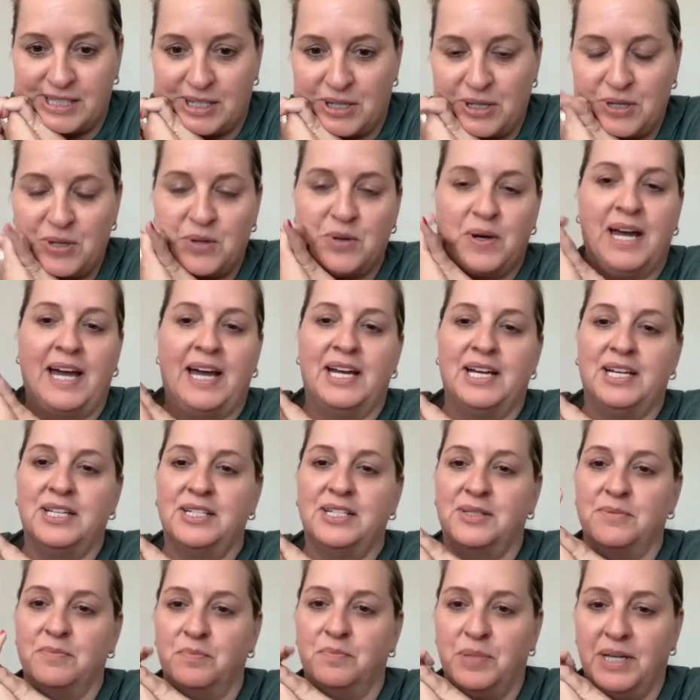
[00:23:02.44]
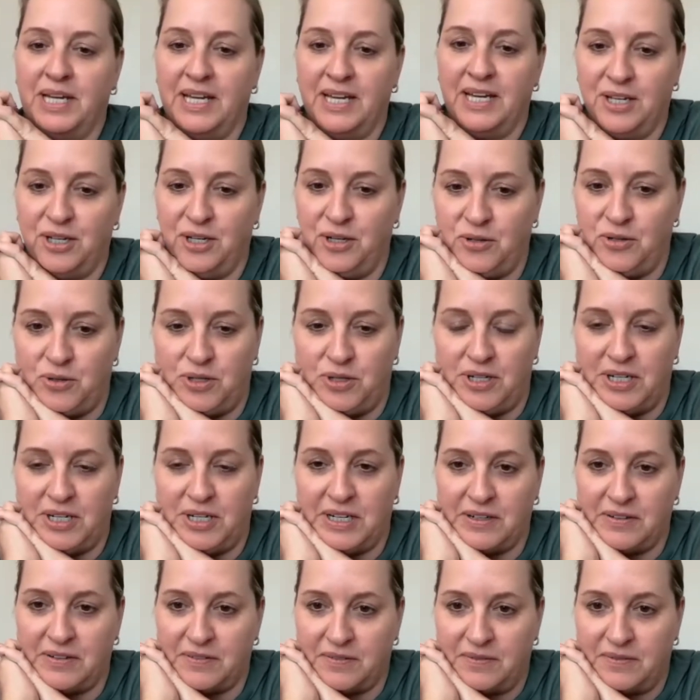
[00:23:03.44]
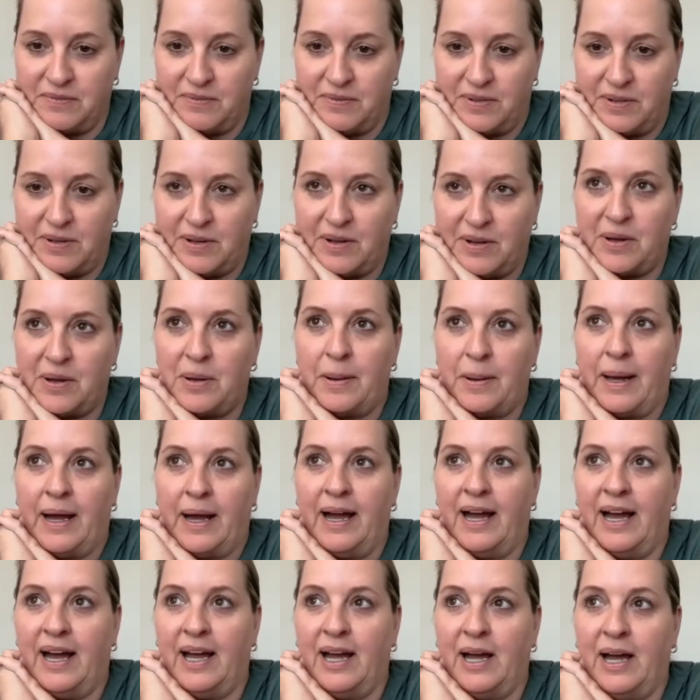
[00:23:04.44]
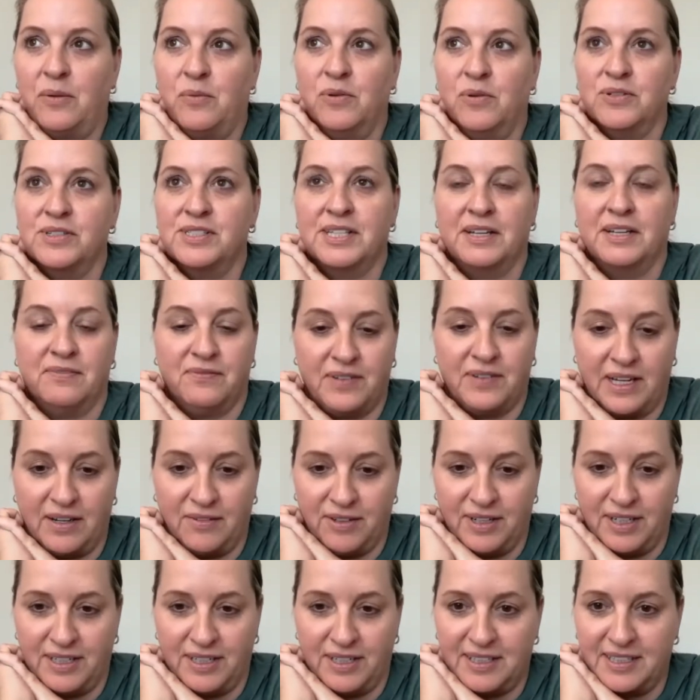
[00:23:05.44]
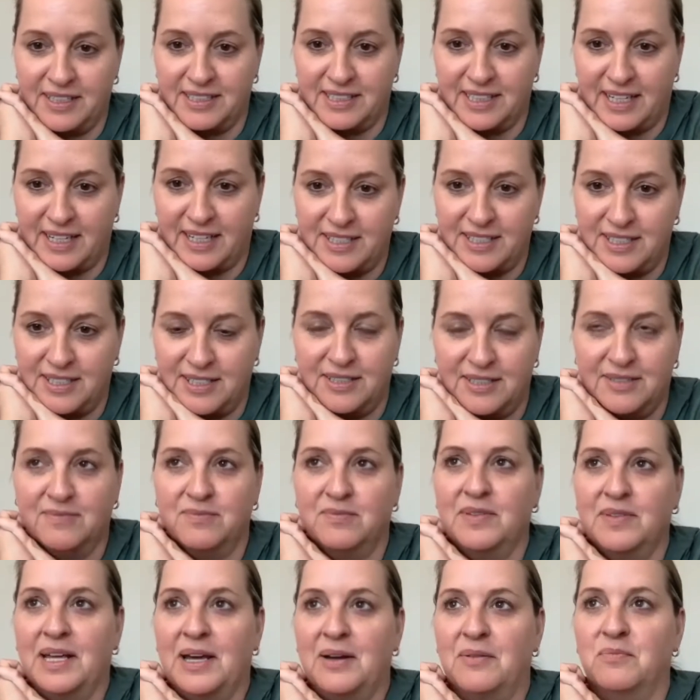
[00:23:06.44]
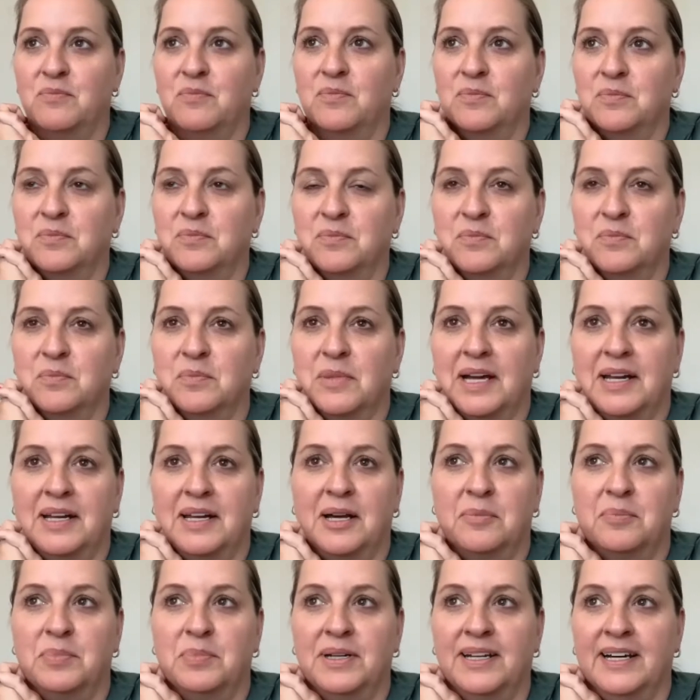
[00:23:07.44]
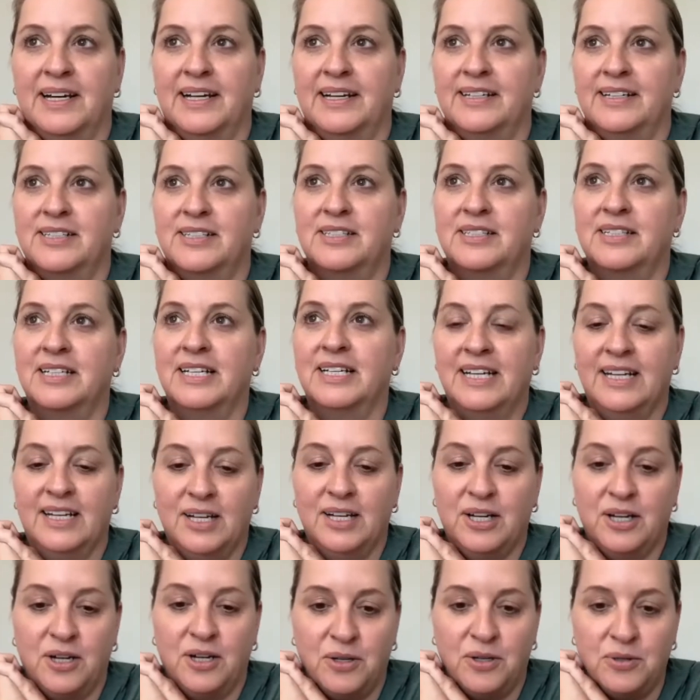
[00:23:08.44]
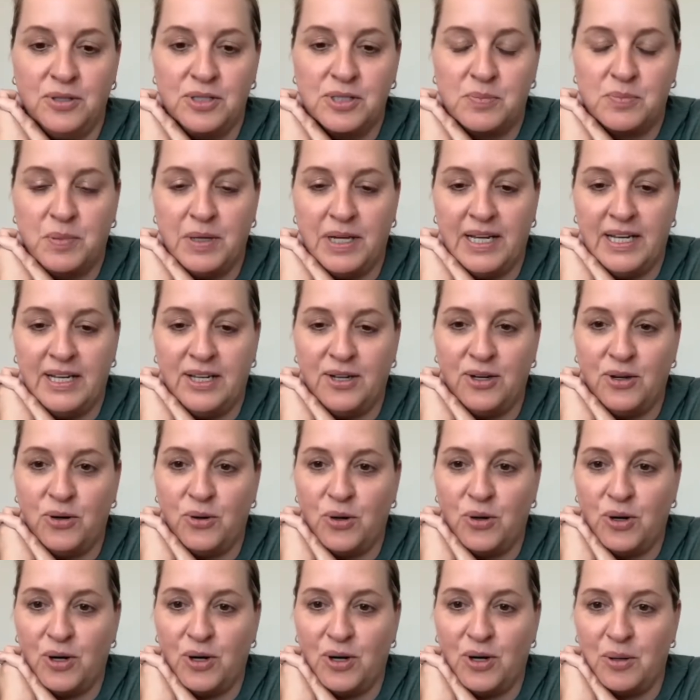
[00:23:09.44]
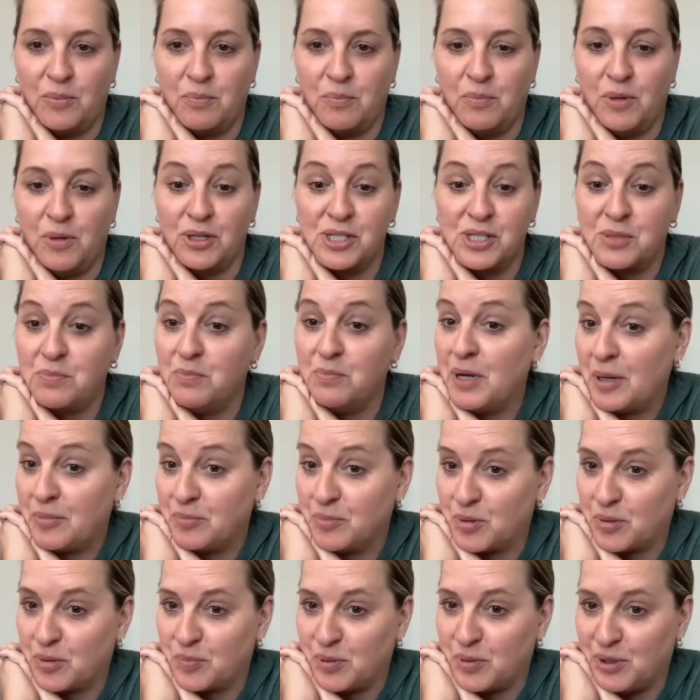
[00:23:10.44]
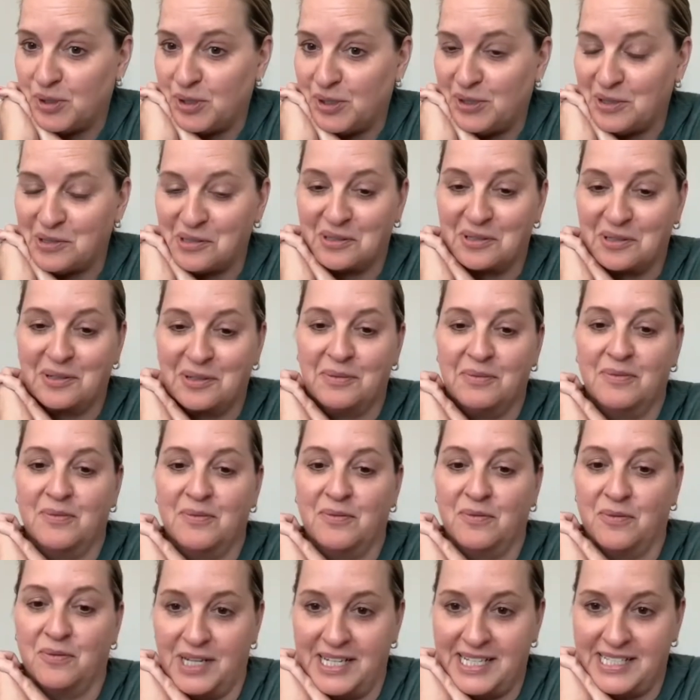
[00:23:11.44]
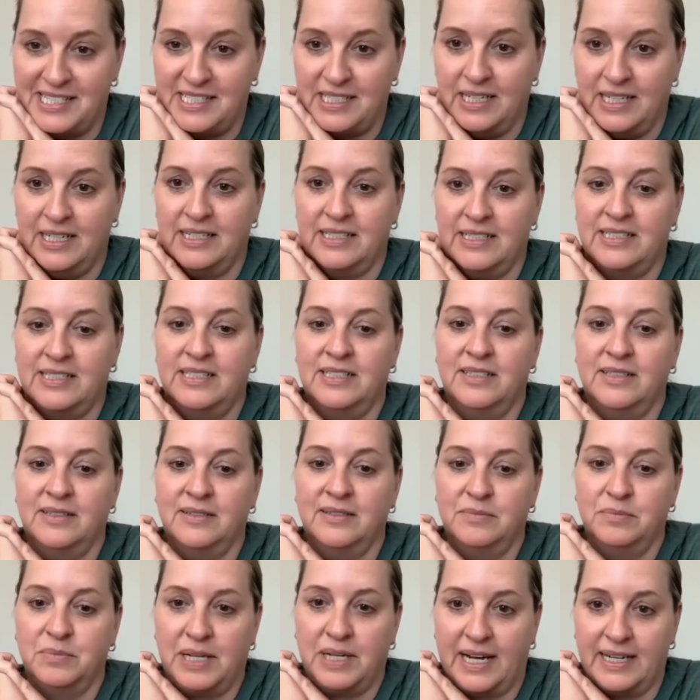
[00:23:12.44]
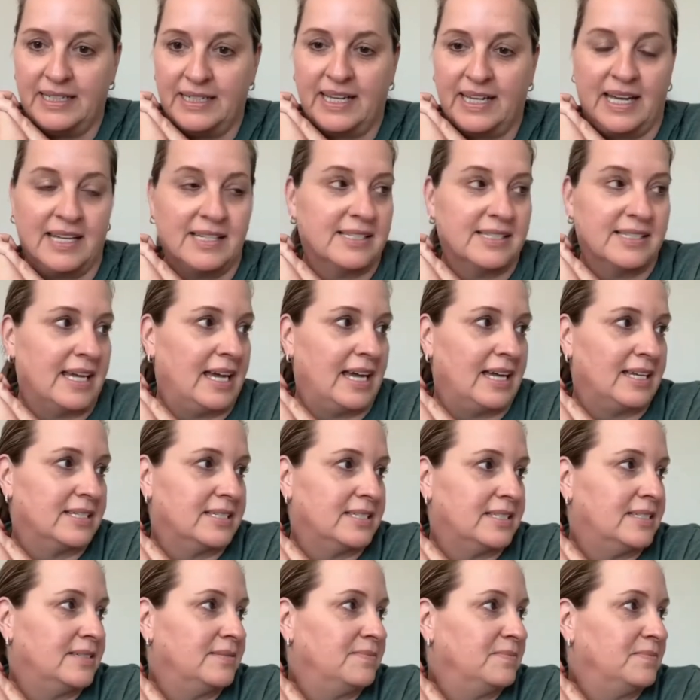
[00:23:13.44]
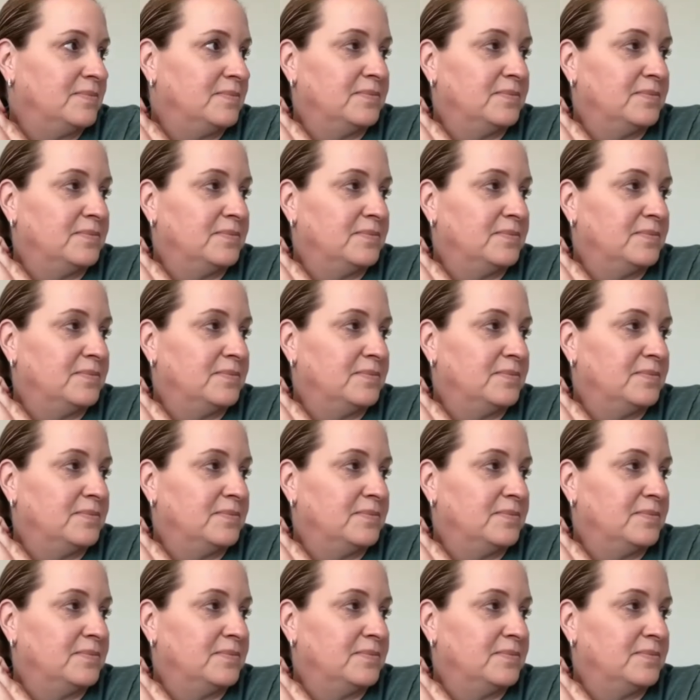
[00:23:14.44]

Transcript: Who who has been your, uh, I won't say favorite because that's, that might not be nice. Who has been your most memorable recent podcast guest?